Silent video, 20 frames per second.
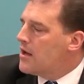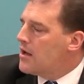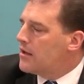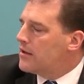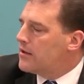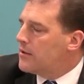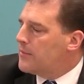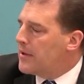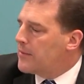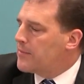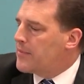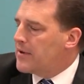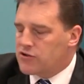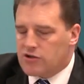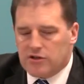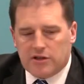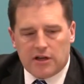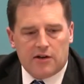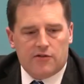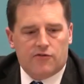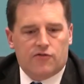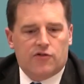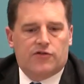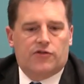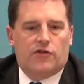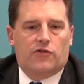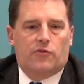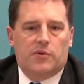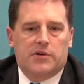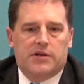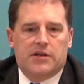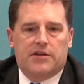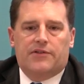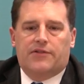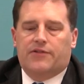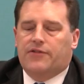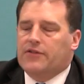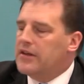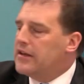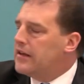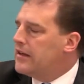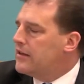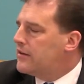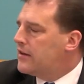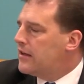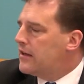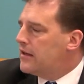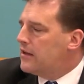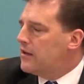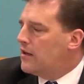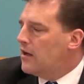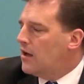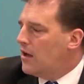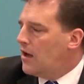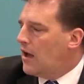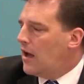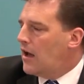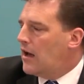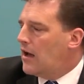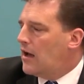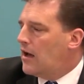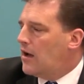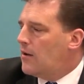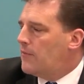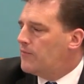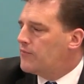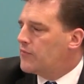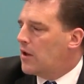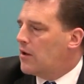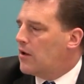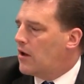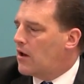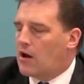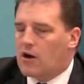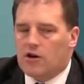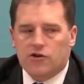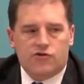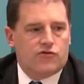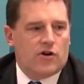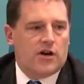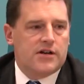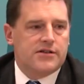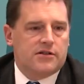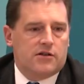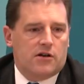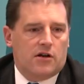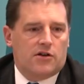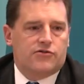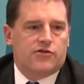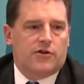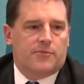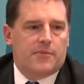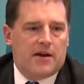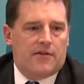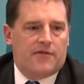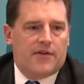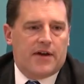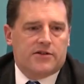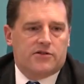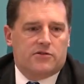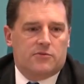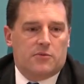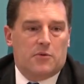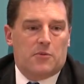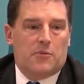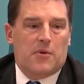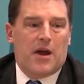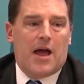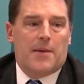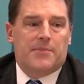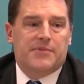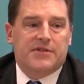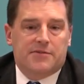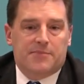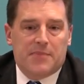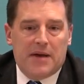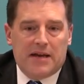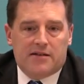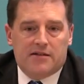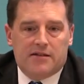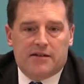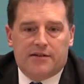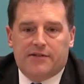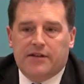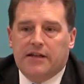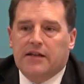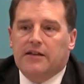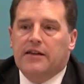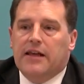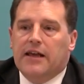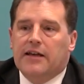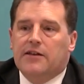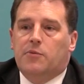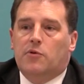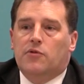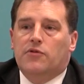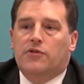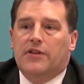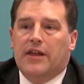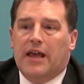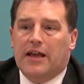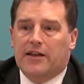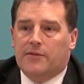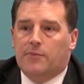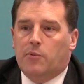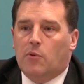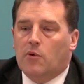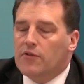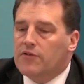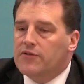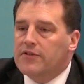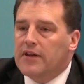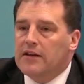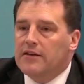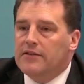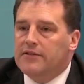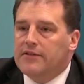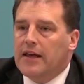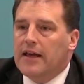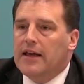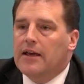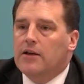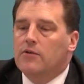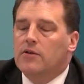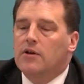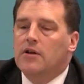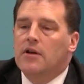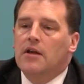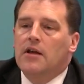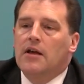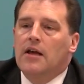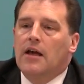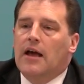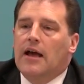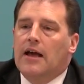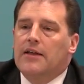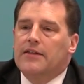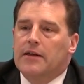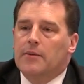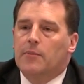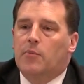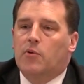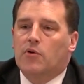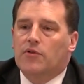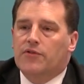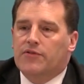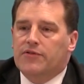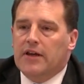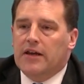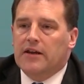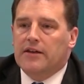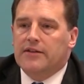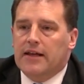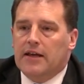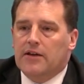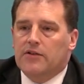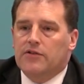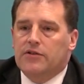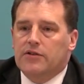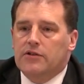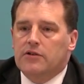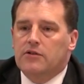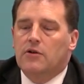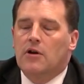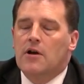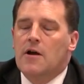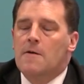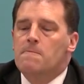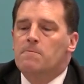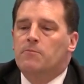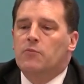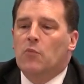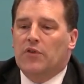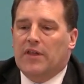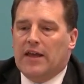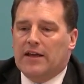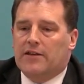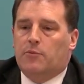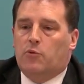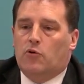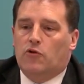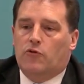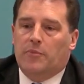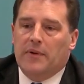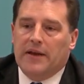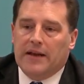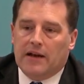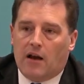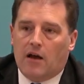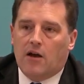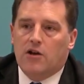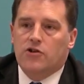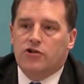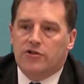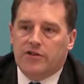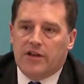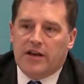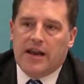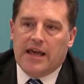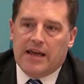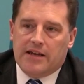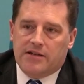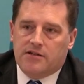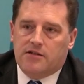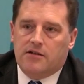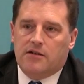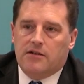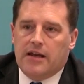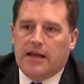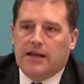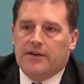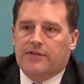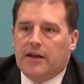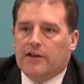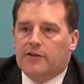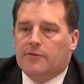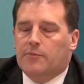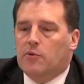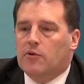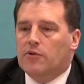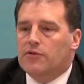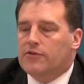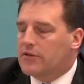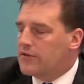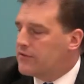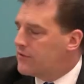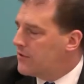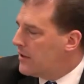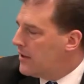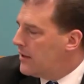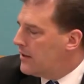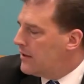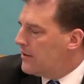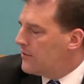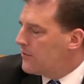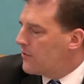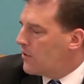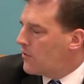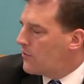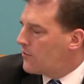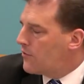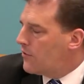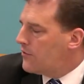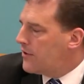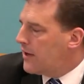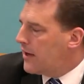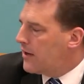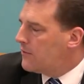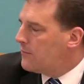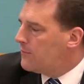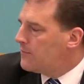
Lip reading: the big picture there for us is we didn't see a large rise in contract manufacturing that we were perhaps expecting to see in the exports. The exports data is down, and the imports data is down too, with exports being larger than net exports is also down.